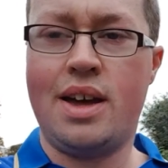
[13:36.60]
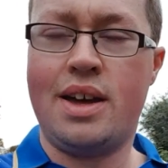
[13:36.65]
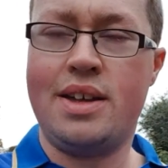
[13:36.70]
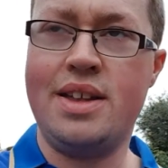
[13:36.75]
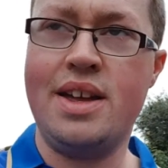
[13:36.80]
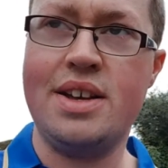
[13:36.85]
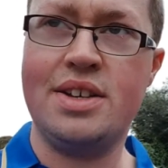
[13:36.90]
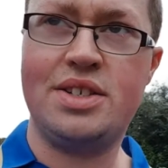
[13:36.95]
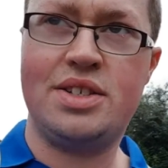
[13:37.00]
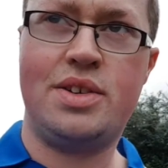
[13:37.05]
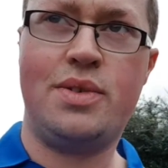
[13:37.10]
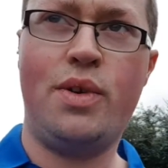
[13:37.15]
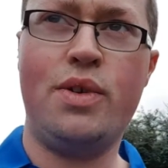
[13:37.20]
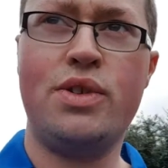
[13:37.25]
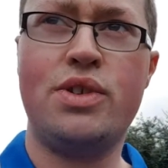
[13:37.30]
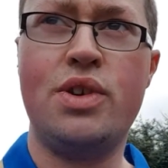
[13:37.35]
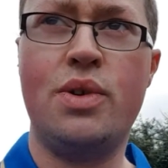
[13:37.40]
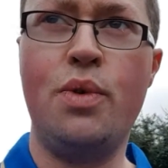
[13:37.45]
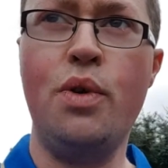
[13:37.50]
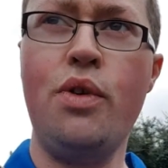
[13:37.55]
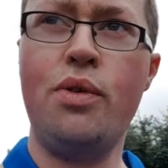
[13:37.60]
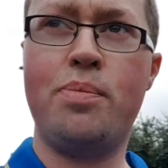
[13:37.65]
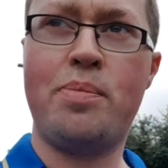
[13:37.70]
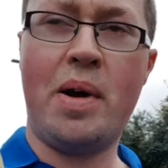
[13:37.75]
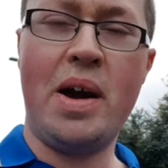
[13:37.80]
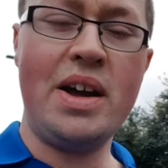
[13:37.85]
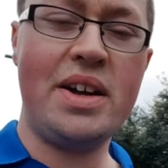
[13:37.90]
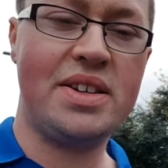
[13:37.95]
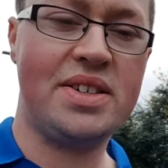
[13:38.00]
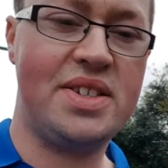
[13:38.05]
And yes, Toronto
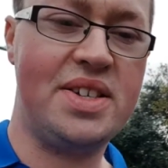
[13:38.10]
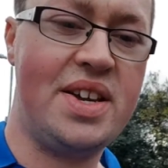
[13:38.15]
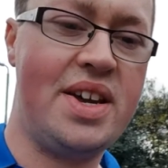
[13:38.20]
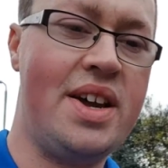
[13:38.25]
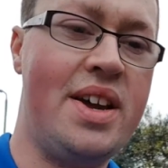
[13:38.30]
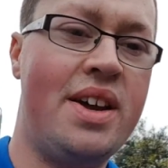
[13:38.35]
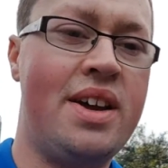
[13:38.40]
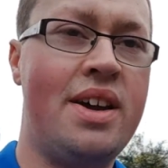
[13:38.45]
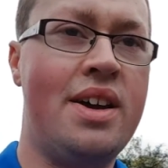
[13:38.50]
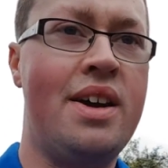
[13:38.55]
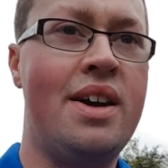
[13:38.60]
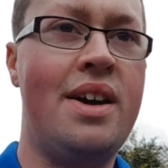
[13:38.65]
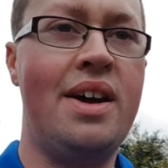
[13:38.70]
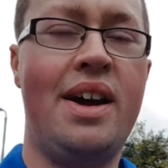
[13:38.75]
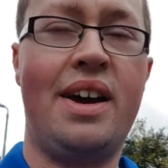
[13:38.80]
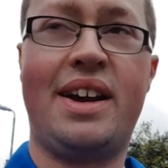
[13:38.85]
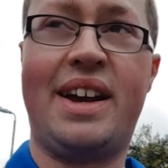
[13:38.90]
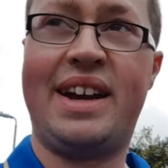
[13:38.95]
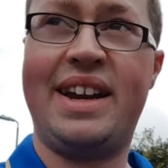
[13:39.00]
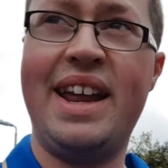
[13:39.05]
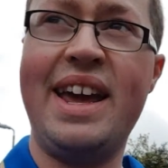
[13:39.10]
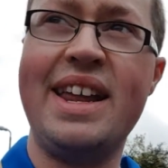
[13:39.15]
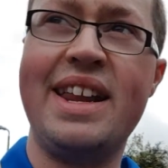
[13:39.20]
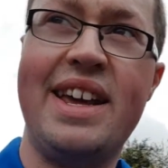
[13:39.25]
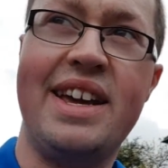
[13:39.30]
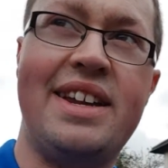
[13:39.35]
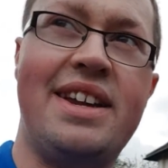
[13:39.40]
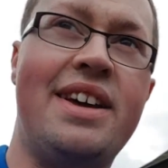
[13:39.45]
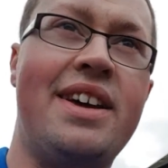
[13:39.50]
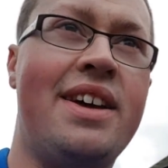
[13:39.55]
Wolfpacks are
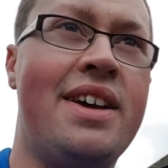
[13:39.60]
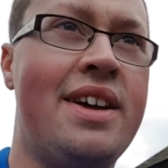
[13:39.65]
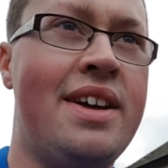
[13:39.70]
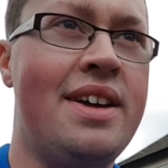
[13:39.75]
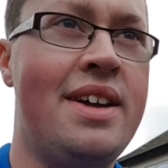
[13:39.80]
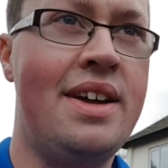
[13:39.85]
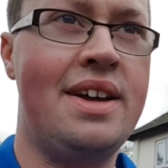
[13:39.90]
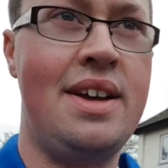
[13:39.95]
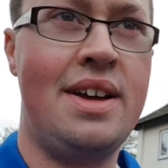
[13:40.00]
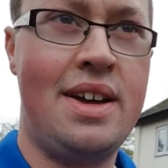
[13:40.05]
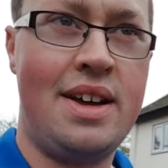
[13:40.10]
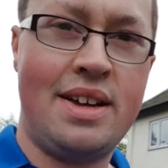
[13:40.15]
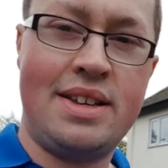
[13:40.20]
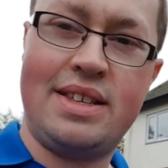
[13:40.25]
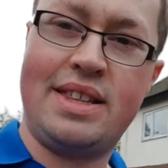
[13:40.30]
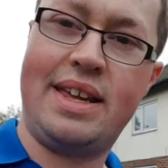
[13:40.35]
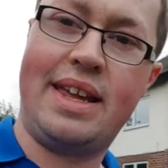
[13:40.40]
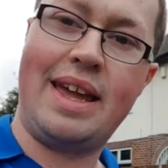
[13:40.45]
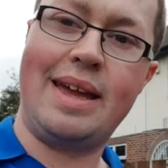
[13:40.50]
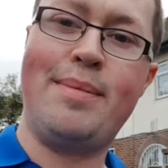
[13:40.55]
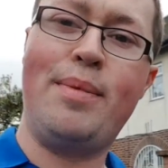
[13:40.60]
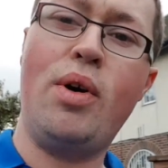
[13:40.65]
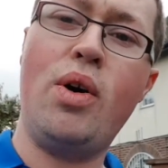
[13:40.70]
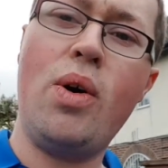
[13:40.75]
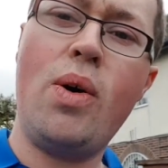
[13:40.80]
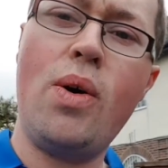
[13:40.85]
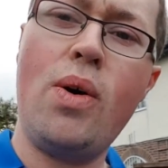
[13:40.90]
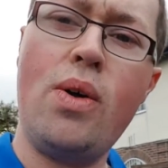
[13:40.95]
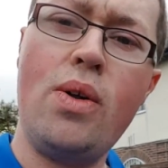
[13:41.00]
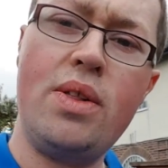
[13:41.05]
Canadian. So they came
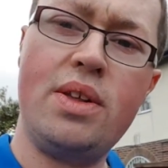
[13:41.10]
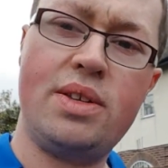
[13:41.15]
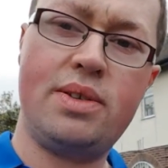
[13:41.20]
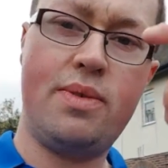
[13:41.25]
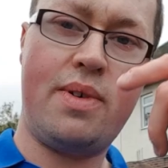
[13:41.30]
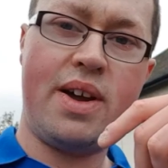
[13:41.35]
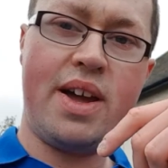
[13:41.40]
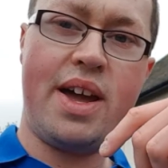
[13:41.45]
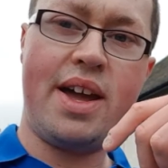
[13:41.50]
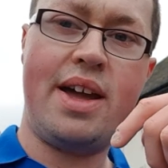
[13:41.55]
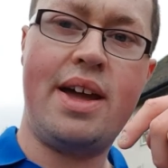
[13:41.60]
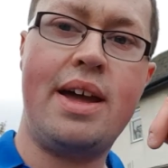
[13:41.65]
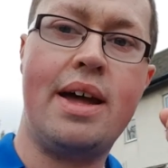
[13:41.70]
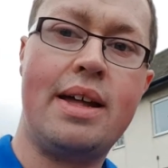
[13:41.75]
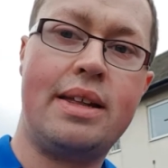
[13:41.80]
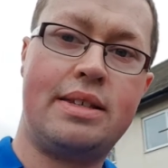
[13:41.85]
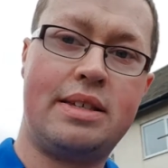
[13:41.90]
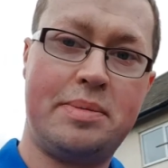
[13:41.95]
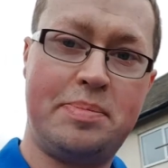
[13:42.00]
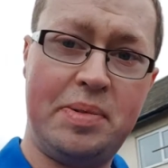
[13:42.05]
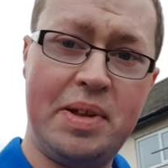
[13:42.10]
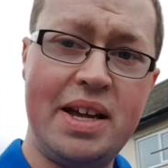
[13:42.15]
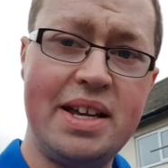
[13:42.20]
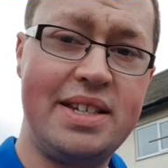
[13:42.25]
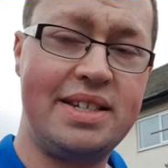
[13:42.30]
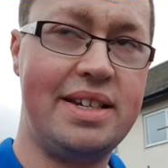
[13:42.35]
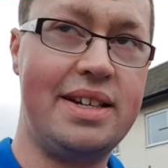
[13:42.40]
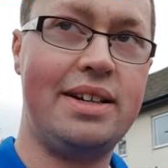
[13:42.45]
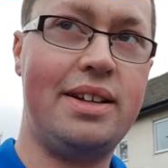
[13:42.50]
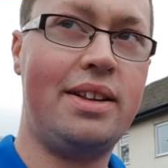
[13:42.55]
all this way to play
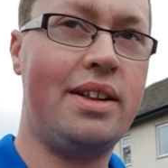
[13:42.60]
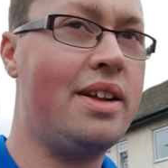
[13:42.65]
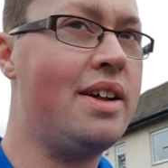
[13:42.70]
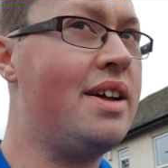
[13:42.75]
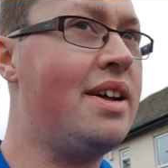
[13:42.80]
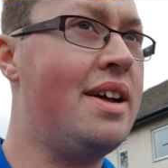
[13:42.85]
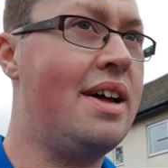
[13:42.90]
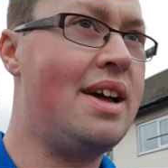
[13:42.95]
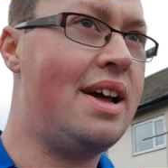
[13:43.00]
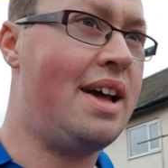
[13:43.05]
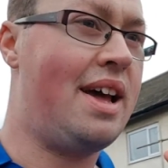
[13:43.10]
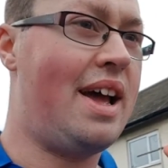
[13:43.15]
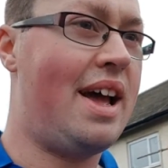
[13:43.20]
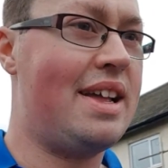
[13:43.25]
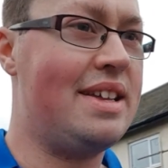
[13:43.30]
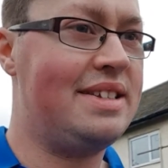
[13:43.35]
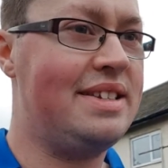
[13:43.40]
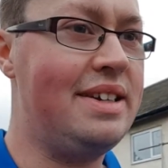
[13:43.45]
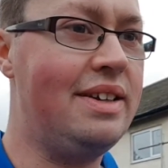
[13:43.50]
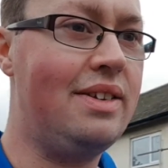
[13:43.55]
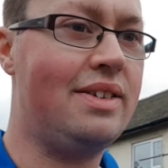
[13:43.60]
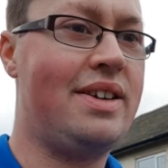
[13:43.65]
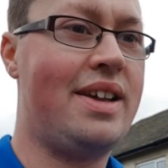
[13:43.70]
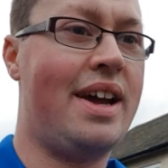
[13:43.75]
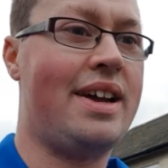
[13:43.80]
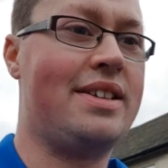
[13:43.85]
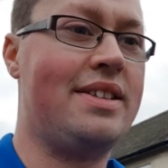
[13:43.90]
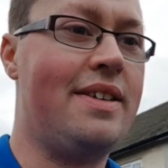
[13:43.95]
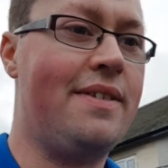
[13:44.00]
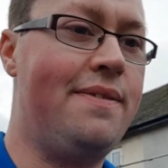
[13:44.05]
Siddal, and Siddal
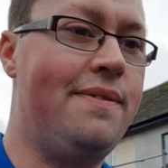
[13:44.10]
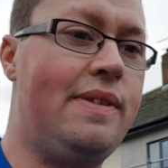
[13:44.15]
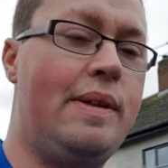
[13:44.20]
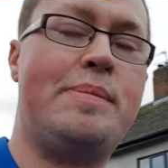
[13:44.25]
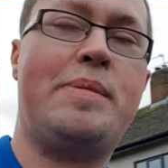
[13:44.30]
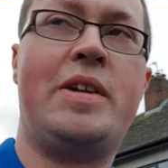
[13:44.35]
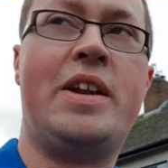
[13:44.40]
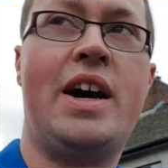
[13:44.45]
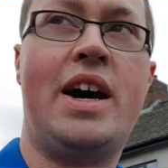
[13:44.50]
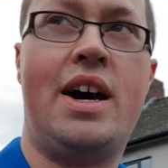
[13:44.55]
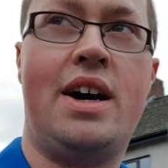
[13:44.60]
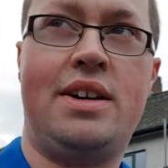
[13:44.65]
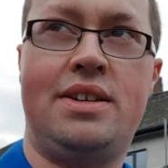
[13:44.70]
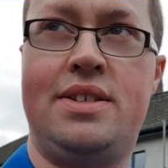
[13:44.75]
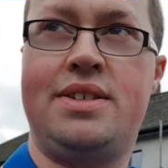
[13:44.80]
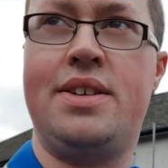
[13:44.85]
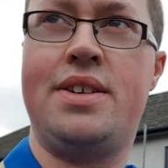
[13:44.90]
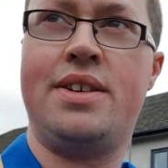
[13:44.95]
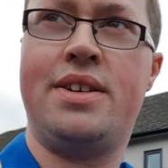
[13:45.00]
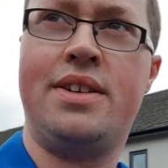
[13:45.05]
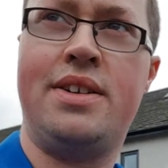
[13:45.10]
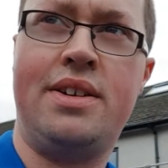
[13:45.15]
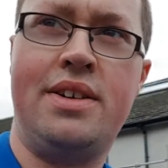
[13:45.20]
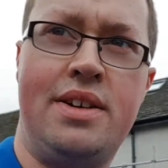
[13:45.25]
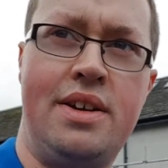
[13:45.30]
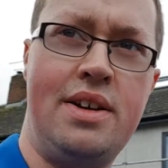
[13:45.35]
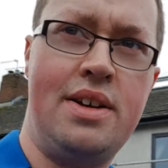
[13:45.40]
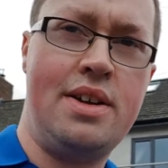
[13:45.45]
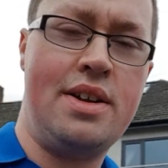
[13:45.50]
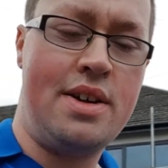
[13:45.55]
kicked the flipping ass.
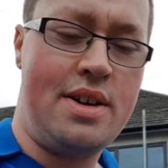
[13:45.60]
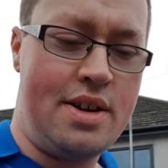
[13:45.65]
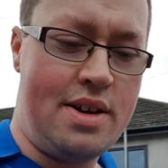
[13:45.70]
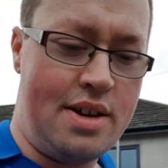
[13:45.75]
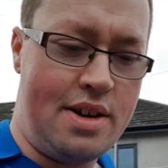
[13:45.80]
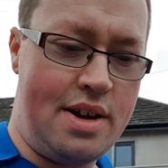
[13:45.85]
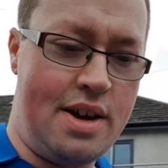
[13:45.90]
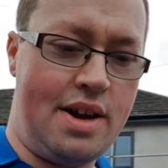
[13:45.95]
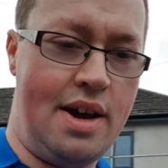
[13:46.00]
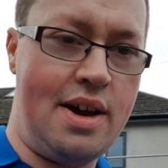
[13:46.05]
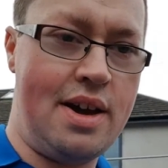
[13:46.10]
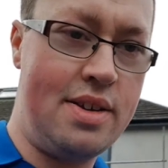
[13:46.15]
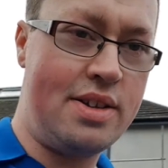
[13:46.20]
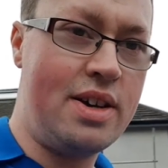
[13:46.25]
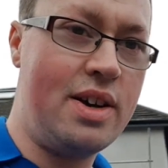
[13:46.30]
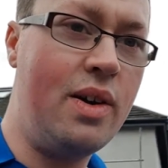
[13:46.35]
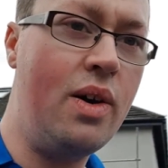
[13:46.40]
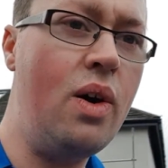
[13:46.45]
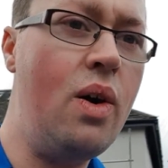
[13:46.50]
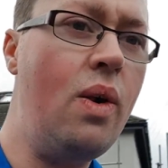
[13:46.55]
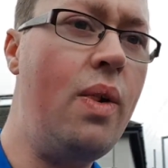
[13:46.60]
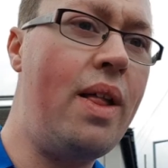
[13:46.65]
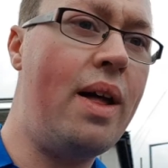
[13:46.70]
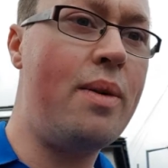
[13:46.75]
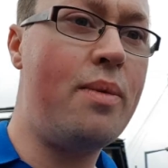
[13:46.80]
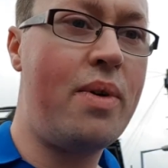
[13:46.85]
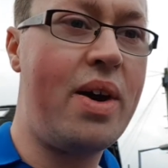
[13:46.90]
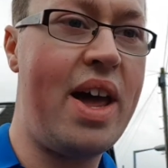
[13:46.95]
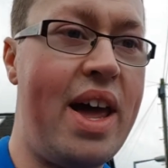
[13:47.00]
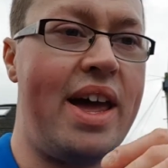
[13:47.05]
So all
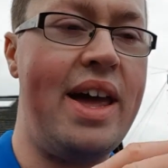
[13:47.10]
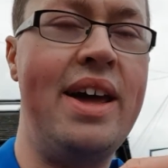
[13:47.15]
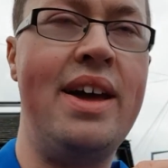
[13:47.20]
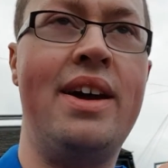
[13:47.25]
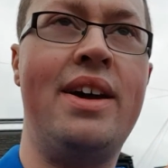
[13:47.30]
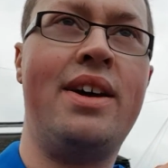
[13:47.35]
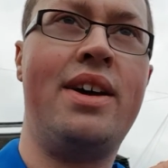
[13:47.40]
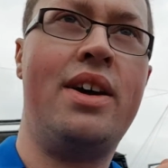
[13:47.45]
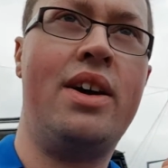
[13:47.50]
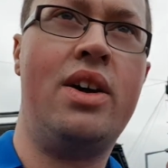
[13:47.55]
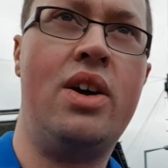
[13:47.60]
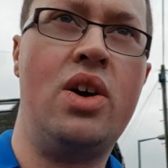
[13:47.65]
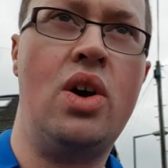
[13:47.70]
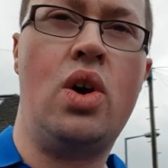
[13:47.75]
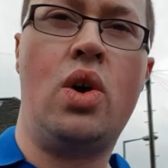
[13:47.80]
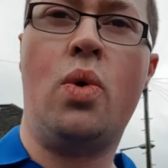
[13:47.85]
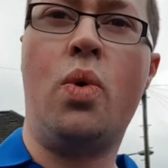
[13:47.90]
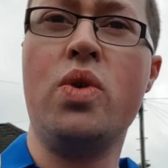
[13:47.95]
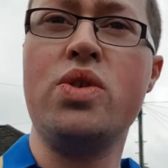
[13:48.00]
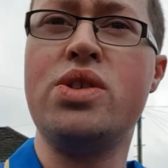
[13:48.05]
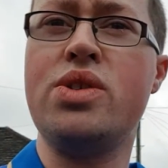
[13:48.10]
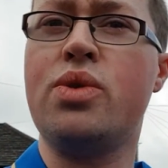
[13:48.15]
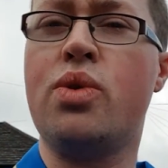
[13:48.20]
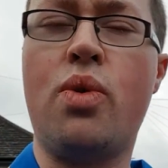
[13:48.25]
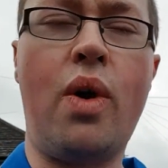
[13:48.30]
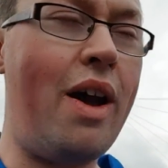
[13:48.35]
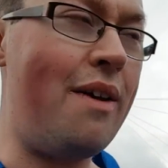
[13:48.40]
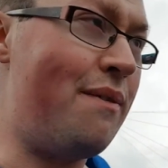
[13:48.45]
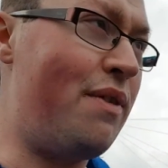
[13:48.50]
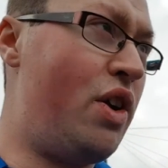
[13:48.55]
that way wasn't
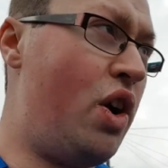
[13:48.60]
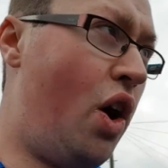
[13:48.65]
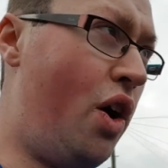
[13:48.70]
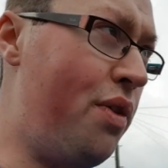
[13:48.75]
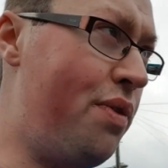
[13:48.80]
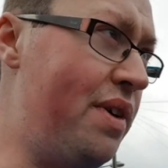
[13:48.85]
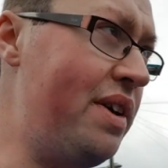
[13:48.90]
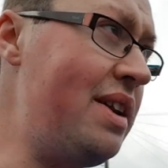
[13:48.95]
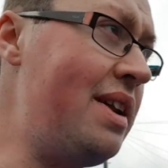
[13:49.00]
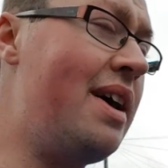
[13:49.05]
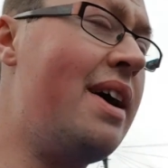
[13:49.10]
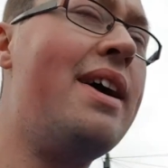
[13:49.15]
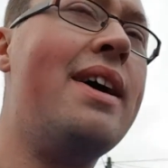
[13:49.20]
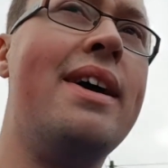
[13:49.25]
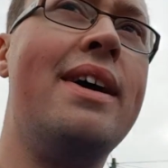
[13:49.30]
quite for nothing.